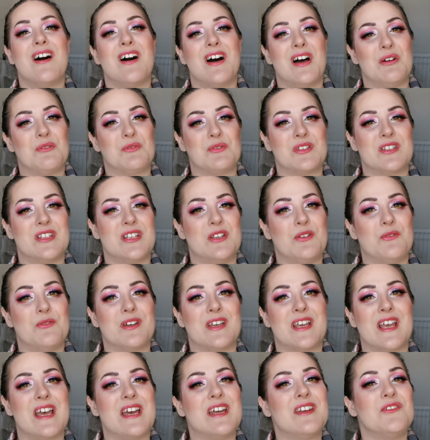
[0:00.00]
I will see you
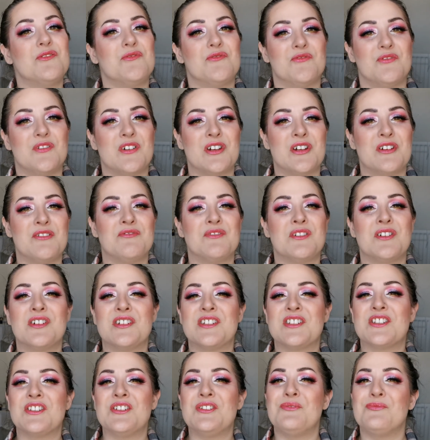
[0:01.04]
again very, very
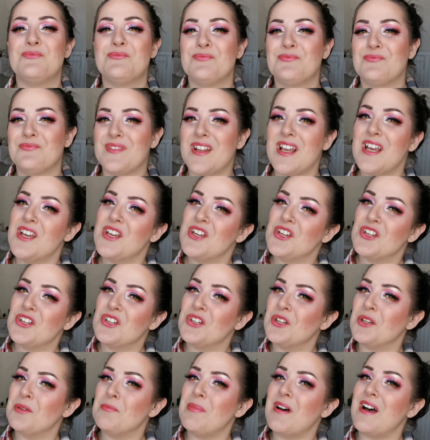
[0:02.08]
soon.
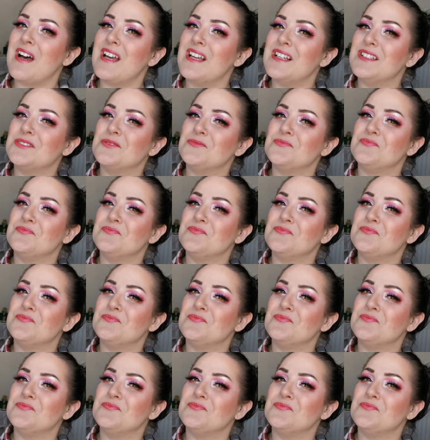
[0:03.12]
Goodbye.